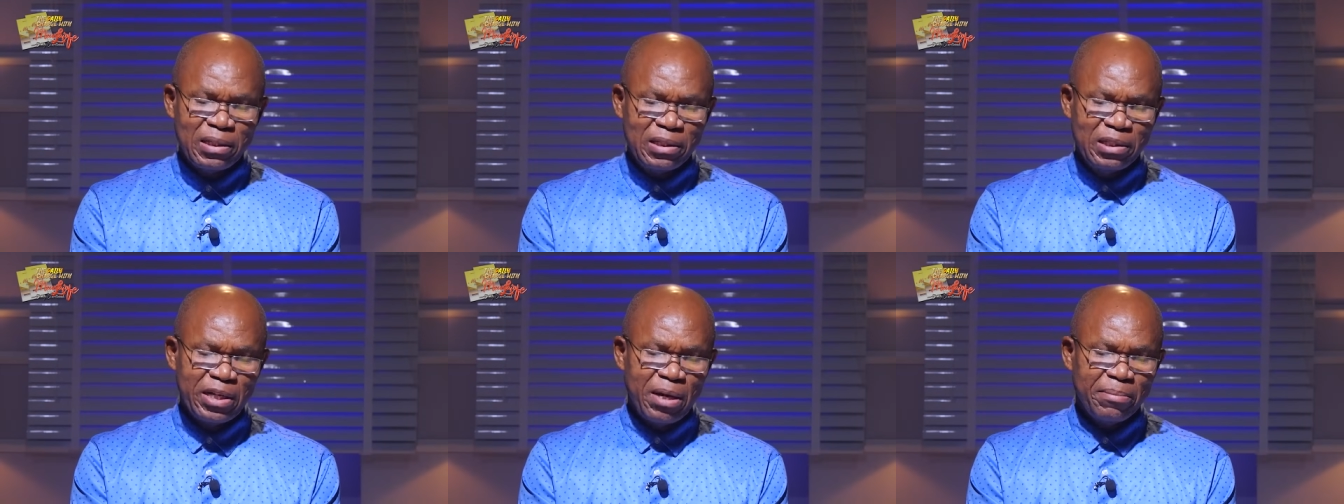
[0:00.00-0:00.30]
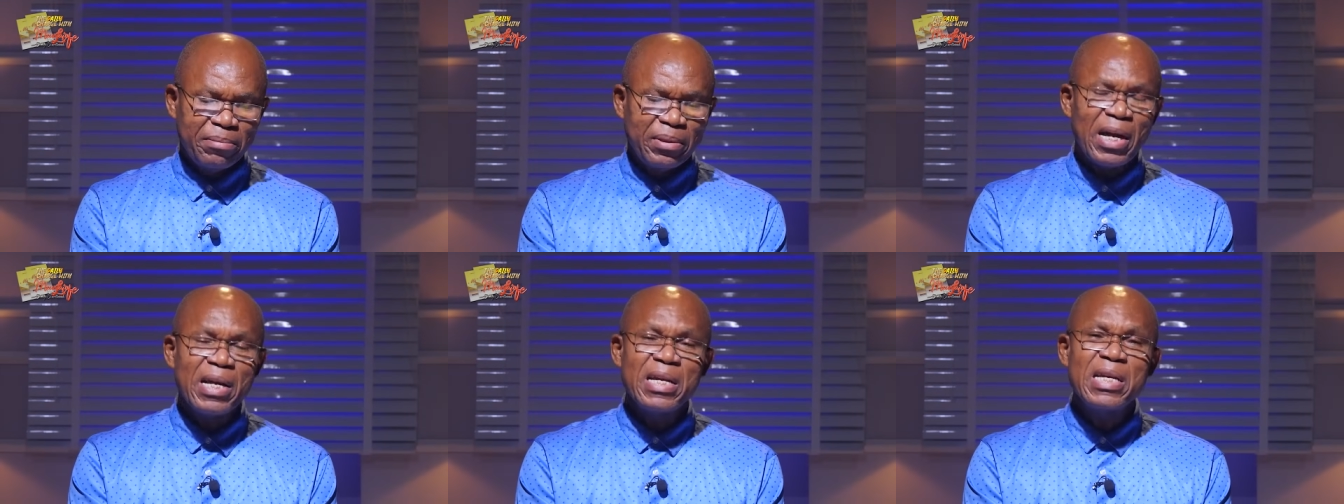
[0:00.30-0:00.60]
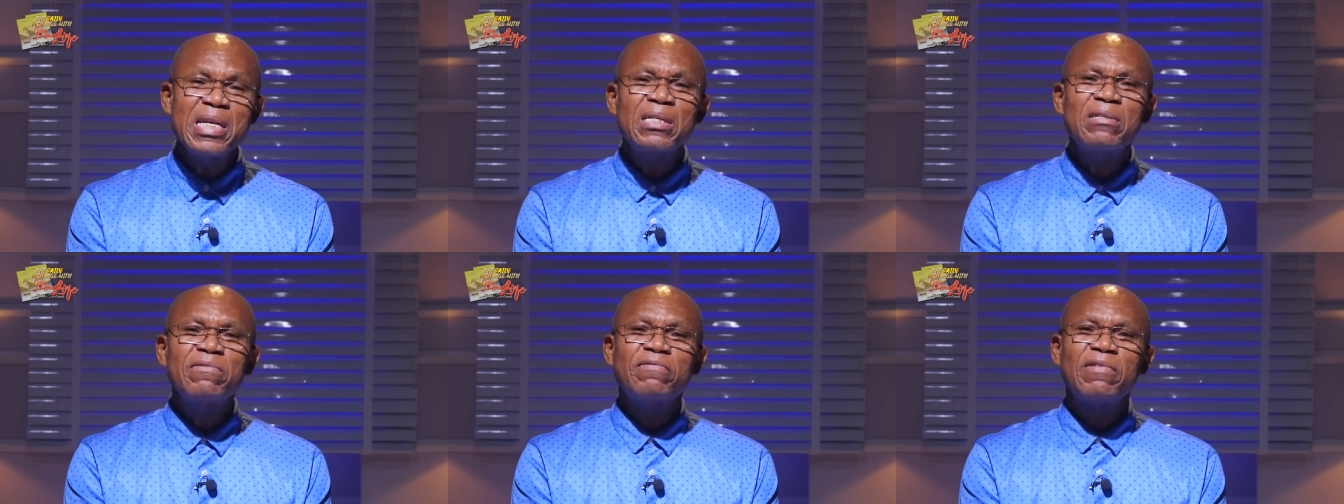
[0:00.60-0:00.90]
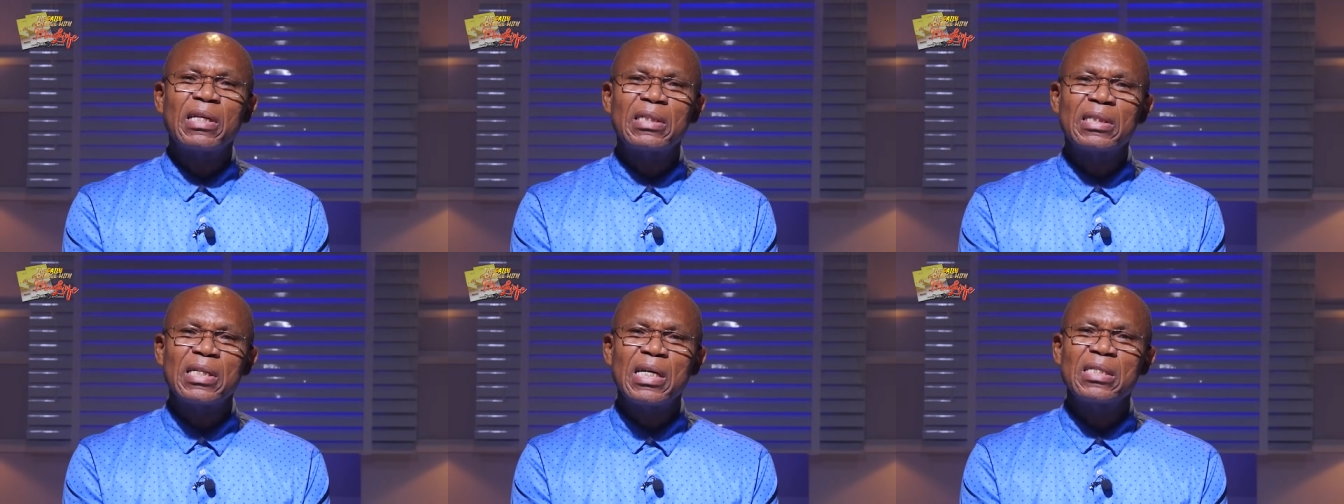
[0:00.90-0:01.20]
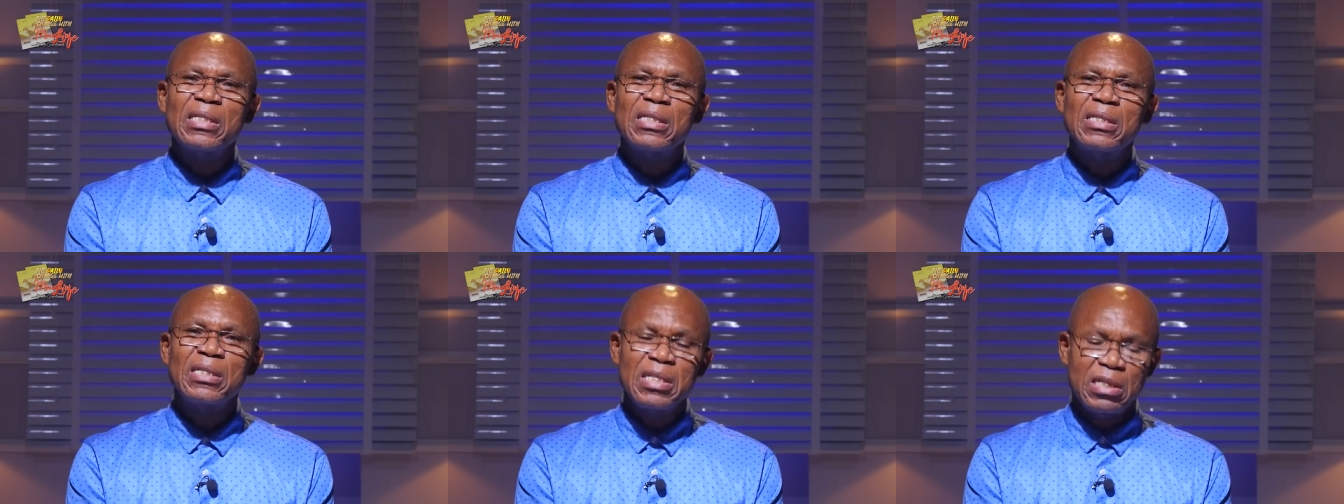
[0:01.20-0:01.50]
chapter 8, verse
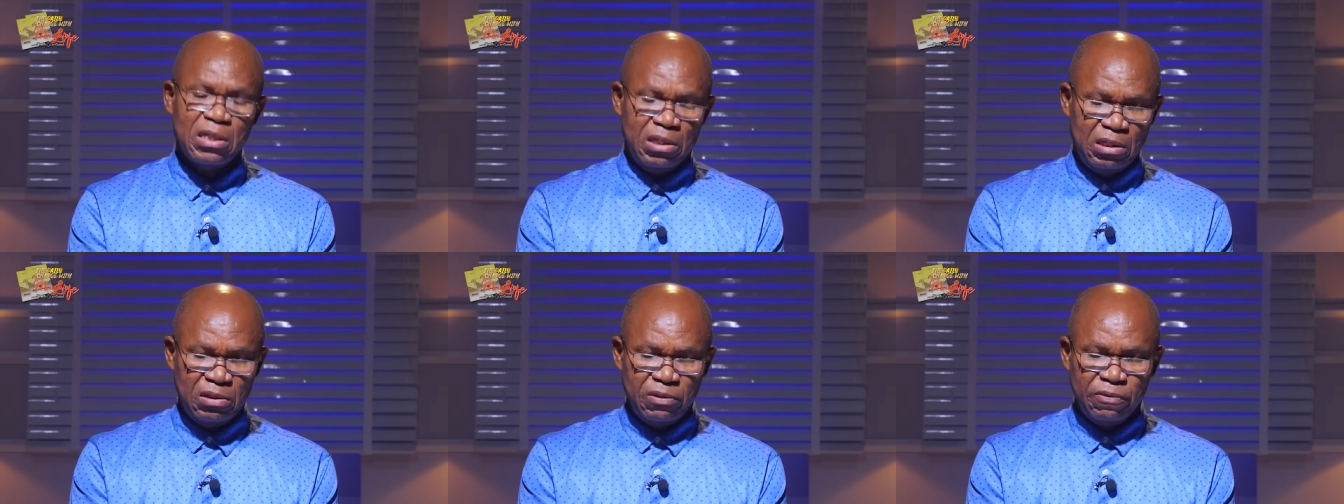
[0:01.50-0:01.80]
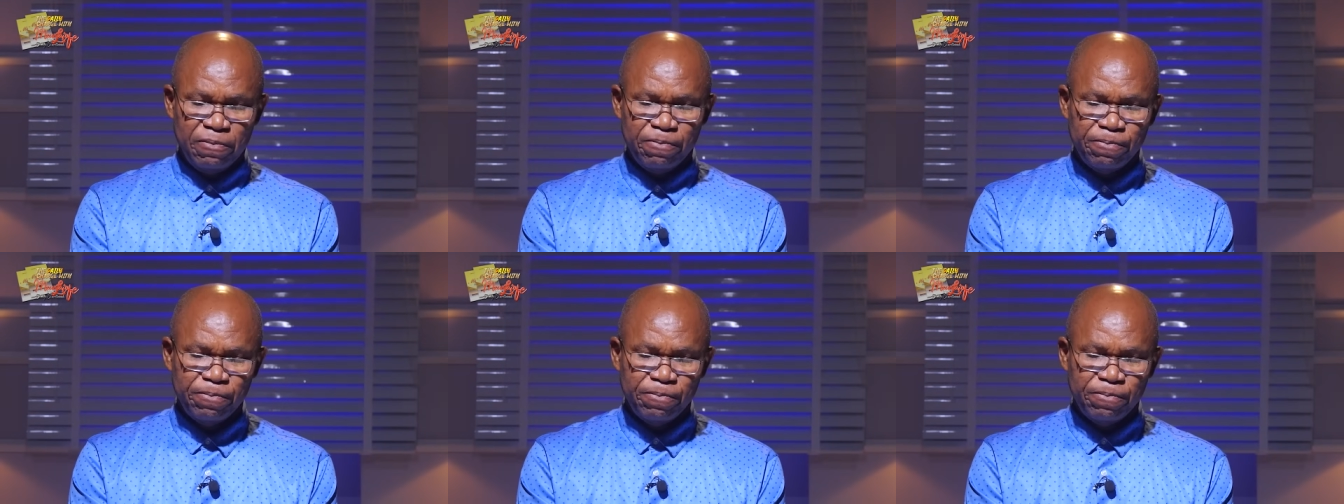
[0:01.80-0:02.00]
36,